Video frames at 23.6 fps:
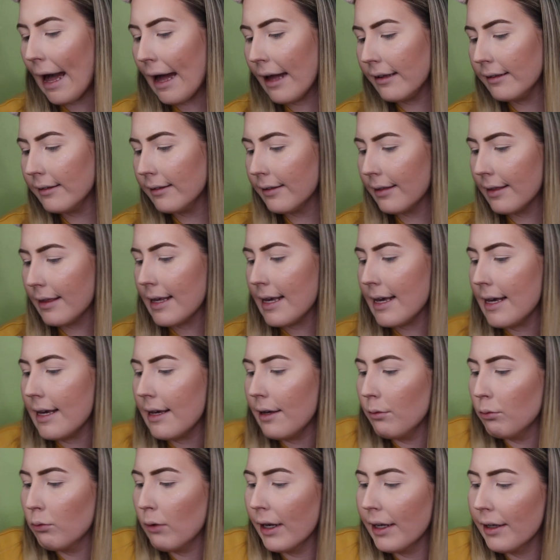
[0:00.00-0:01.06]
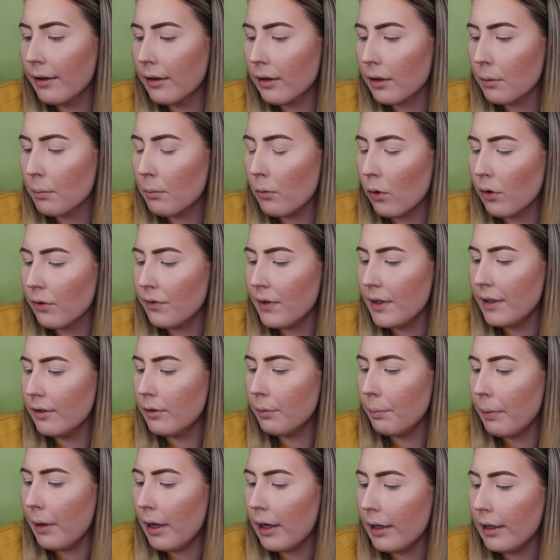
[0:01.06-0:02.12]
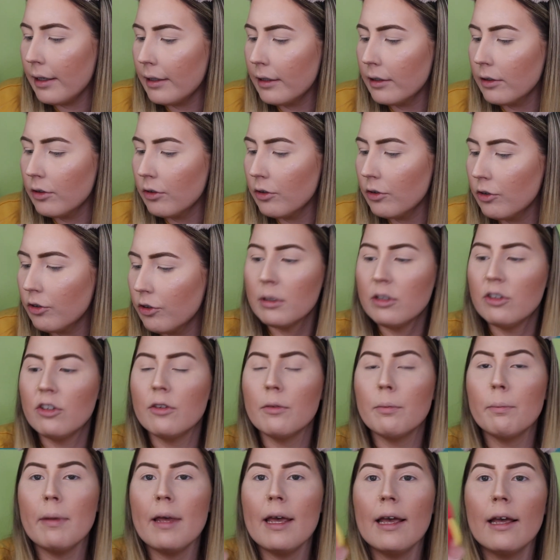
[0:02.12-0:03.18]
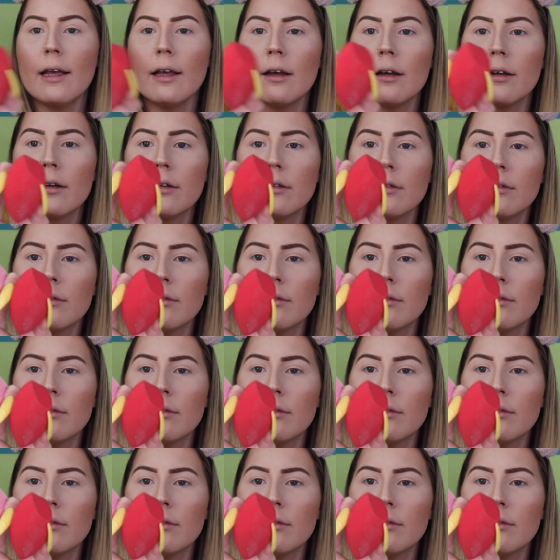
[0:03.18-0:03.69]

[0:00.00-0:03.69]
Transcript: as the regular Morphe sponge, but just pink,